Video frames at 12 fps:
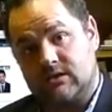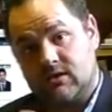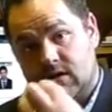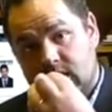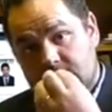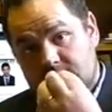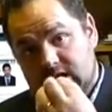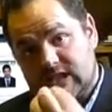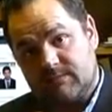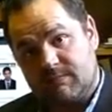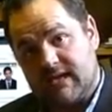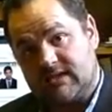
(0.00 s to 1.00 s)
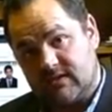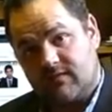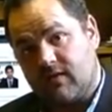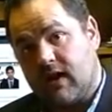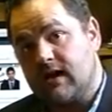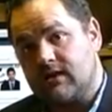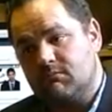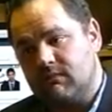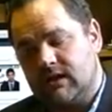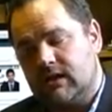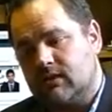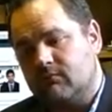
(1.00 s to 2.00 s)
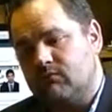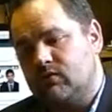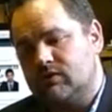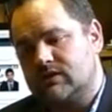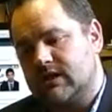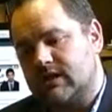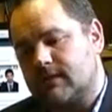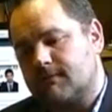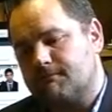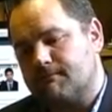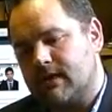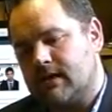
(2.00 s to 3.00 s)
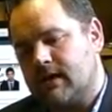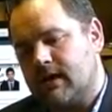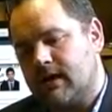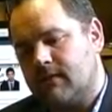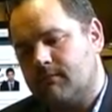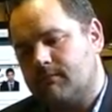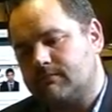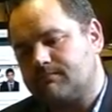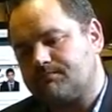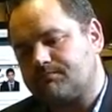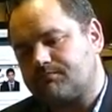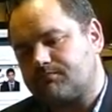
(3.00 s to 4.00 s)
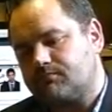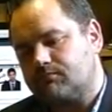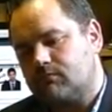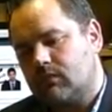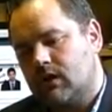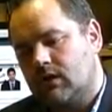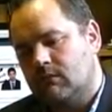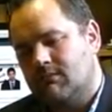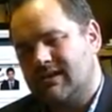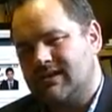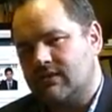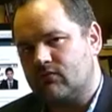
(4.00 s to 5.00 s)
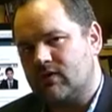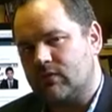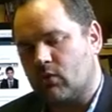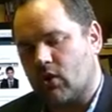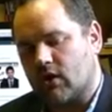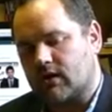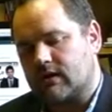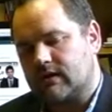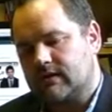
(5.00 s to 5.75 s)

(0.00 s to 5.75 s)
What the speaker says: to specify the meaning of music. But it didn't really work.